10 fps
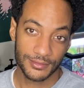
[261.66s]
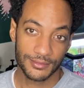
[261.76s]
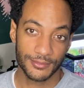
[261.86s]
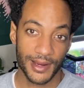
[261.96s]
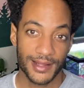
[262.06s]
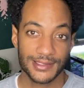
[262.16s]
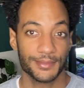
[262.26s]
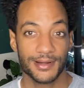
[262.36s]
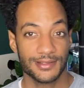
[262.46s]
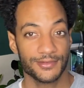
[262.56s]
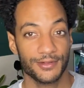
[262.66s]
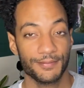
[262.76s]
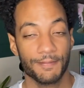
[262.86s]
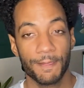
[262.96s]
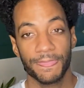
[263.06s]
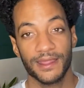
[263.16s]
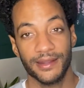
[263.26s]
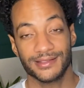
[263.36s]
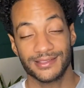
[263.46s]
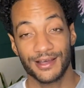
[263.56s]
rats and mice from
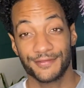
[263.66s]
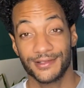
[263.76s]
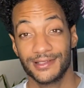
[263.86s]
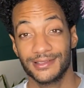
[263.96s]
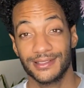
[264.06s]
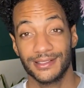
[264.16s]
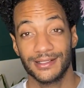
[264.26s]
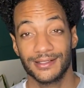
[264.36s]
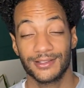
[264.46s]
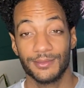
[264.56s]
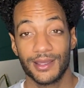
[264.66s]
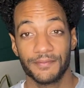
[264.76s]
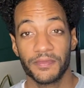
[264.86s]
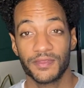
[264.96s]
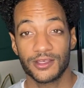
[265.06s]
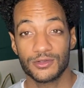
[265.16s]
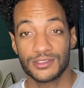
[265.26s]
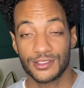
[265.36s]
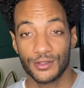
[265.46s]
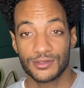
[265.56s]
is definitely humane. They do
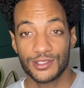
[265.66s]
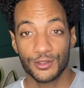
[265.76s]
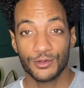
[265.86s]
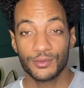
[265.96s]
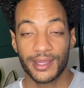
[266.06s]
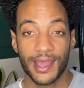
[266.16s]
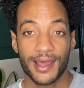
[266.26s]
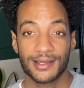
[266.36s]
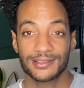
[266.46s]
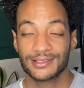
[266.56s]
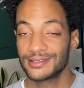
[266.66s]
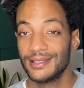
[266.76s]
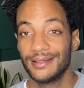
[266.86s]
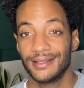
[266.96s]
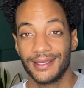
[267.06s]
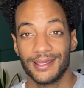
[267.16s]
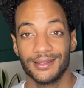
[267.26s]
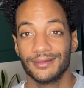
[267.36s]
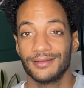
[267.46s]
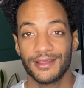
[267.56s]
CO2 gas
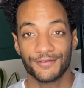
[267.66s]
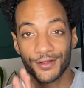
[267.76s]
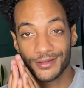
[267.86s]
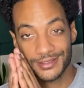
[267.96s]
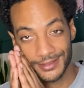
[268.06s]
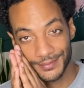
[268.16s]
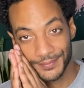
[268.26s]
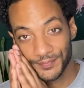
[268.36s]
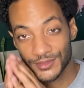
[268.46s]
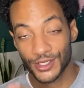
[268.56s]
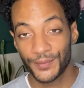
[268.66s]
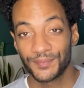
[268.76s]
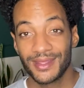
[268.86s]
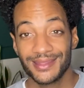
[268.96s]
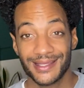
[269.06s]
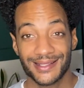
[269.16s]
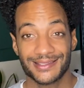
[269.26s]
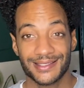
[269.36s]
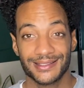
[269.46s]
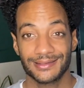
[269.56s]
and they fall asleep. So
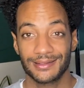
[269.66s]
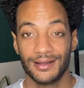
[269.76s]
that's it.